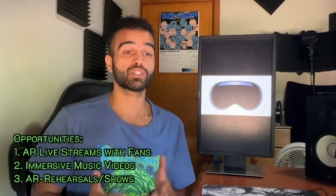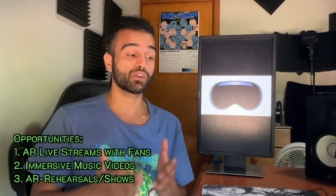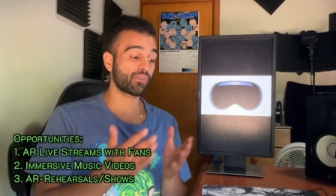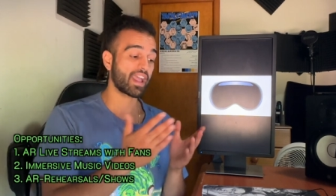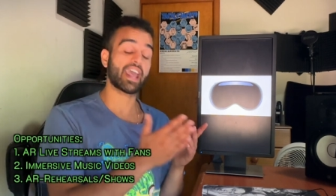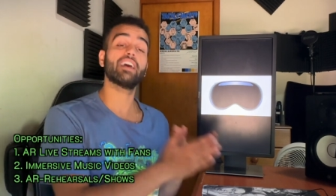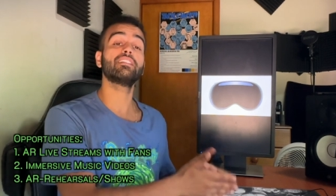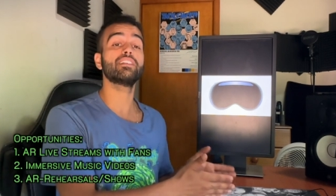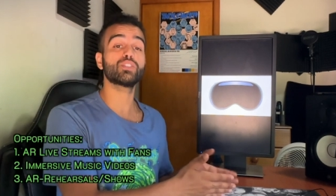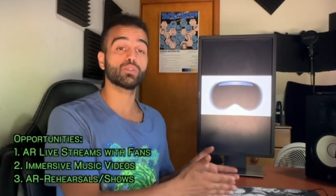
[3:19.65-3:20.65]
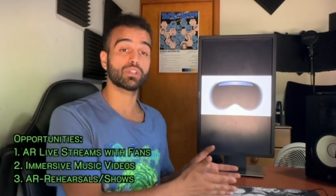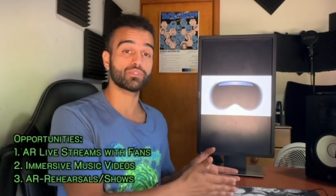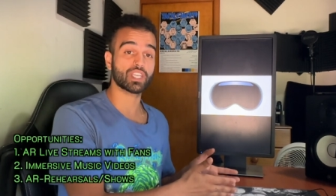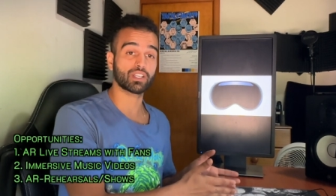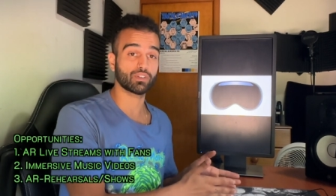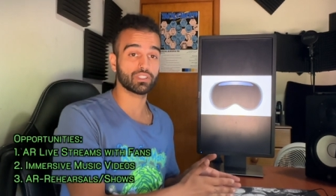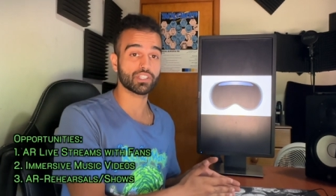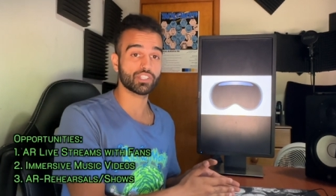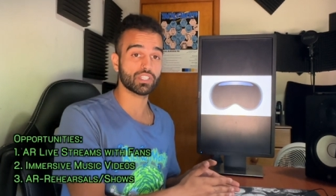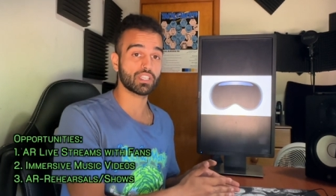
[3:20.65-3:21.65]
So if I had this sort of
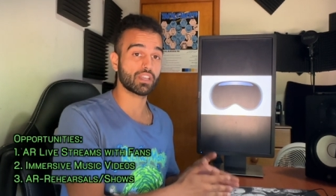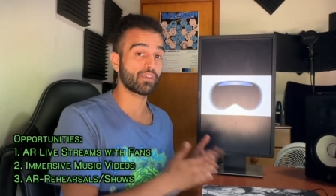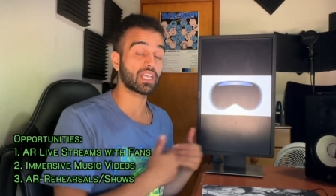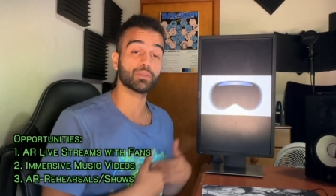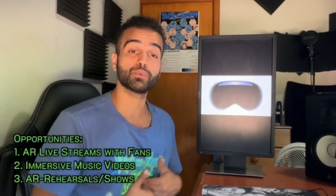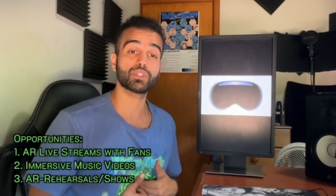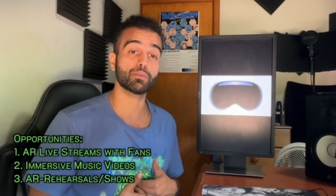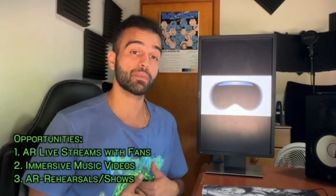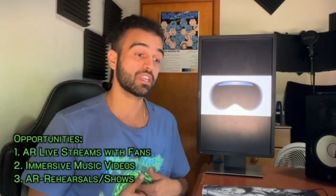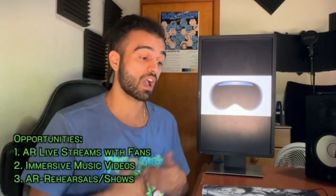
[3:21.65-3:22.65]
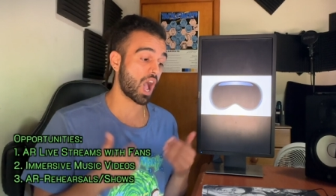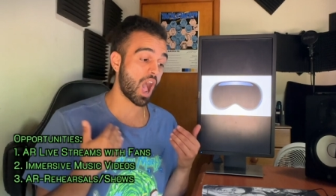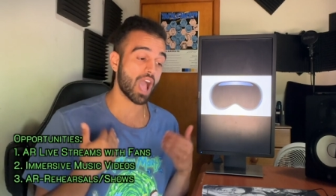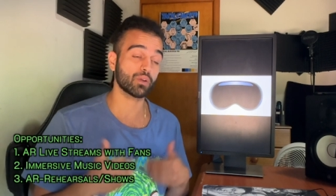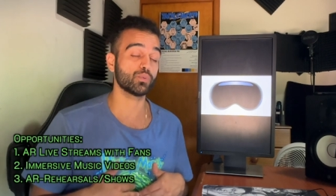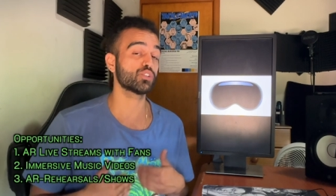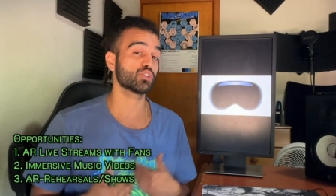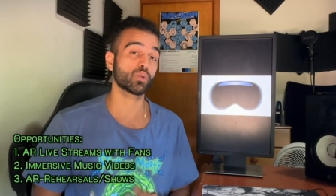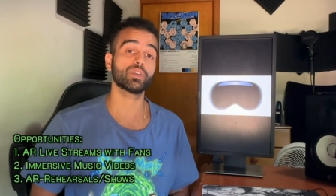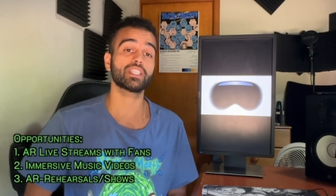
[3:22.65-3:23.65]
technology available to me, I would
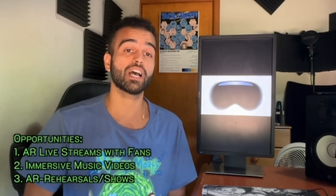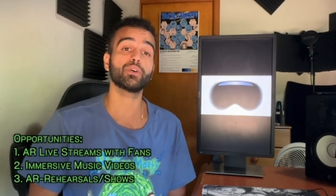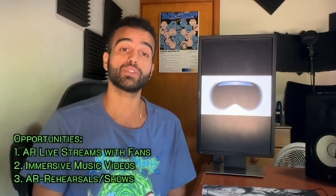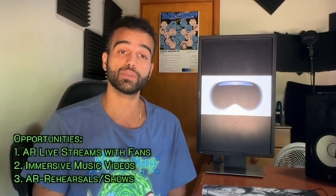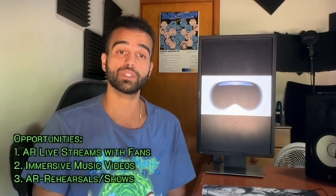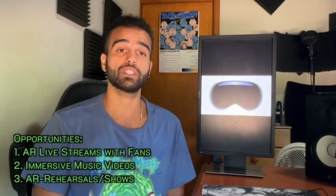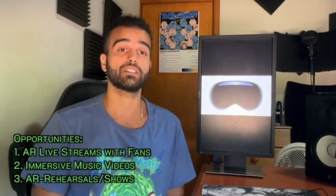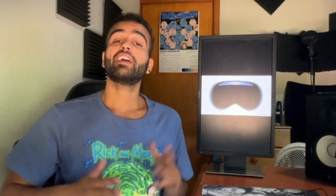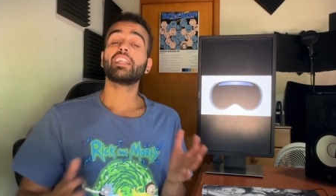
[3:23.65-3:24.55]
sure as hell use it.